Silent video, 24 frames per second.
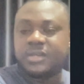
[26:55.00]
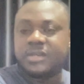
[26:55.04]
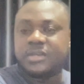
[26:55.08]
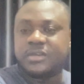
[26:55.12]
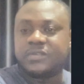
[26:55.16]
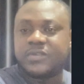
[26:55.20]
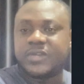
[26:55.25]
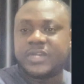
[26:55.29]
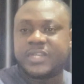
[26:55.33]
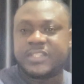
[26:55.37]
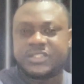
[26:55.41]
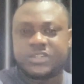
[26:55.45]

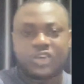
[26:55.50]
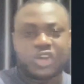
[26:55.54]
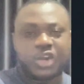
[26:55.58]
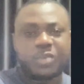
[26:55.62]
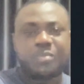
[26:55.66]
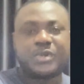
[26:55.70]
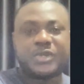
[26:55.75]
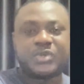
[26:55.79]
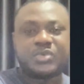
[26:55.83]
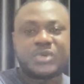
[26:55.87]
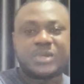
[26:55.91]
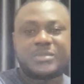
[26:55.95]
right? A
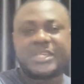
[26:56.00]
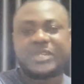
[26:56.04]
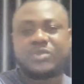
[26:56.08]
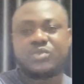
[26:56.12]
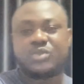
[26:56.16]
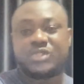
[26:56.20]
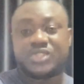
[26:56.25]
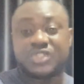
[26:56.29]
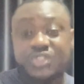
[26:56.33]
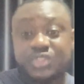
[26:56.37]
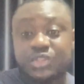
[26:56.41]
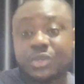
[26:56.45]
corporate website will
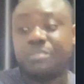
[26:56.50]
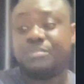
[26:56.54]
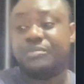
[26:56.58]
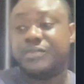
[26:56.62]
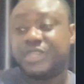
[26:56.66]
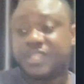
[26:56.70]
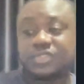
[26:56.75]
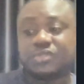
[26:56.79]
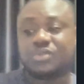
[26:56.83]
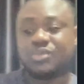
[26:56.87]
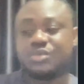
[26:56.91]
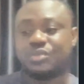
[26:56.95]

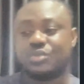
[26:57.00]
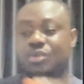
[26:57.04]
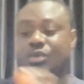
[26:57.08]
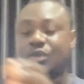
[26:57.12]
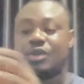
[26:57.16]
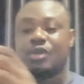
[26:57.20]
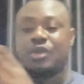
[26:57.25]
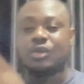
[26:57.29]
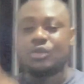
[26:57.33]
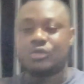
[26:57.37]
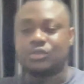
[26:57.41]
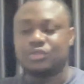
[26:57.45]
submit to
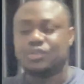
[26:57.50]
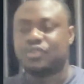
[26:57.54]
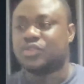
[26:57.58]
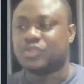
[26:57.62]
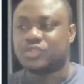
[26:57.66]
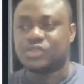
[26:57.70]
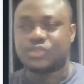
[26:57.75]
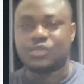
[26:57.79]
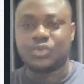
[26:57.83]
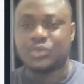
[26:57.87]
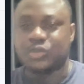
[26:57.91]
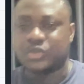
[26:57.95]

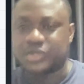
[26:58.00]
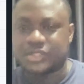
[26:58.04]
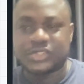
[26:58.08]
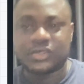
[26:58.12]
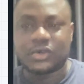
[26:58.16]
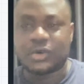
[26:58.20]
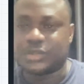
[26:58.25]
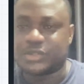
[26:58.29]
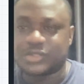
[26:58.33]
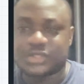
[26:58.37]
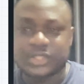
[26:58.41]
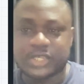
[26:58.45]
just Google's
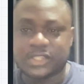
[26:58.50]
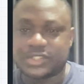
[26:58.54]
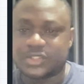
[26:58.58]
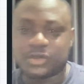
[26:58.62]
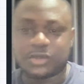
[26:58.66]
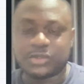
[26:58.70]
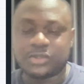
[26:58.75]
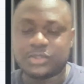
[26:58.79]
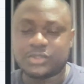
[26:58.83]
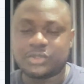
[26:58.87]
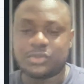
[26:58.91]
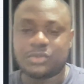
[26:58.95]
Search
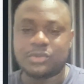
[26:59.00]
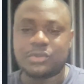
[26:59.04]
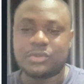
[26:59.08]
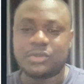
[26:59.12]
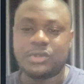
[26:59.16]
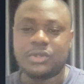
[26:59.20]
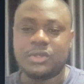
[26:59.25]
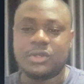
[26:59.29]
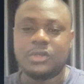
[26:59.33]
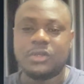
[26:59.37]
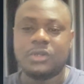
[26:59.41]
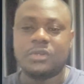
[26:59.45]
Console,
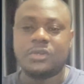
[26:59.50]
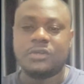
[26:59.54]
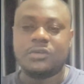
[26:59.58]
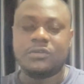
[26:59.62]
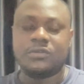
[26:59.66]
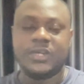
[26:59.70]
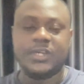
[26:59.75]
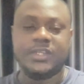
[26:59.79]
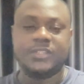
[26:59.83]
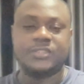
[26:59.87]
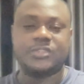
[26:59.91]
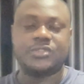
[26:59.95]

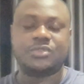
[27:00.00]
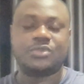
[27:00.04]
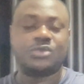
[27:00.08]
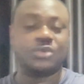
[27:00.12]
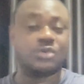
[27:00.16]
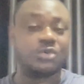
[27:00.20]
right? Through